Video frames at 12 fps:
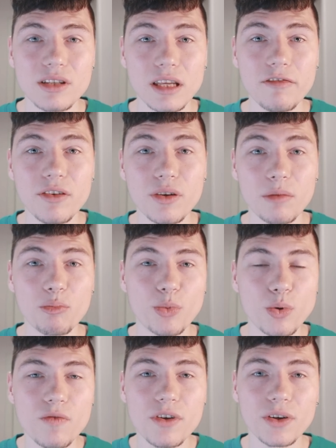if you
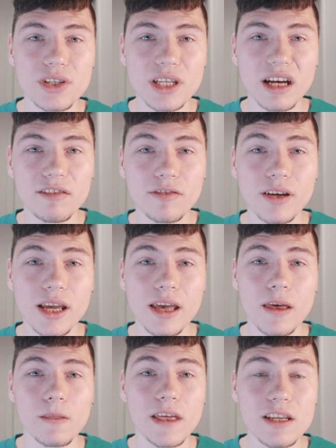improve yourself,
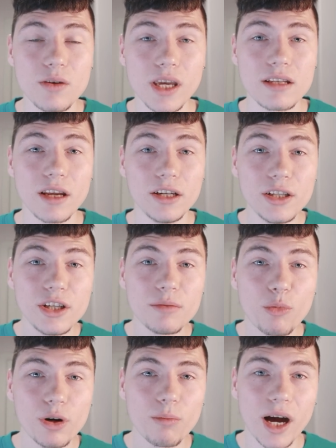then you can earn
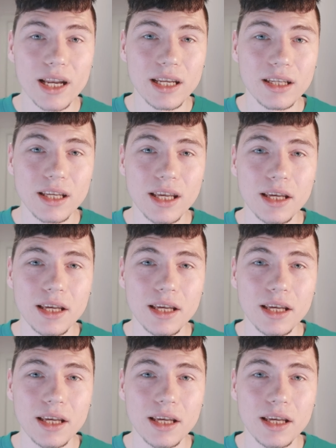more money.